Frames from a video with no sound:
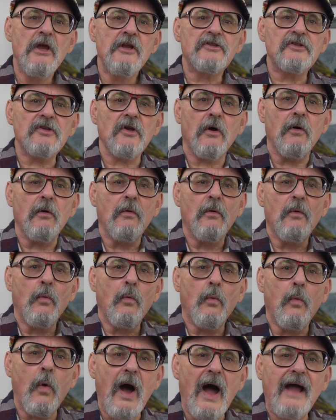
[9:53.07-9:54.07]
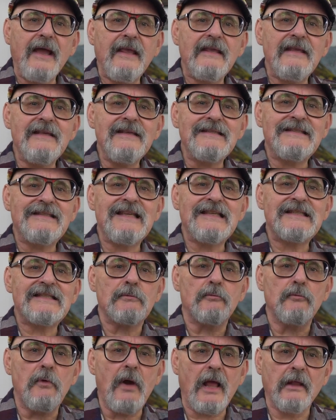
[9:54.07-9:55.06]
So why is
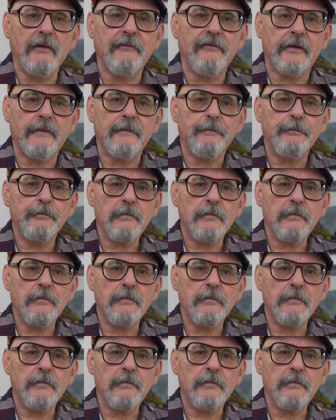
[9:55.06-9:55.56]
this relevant?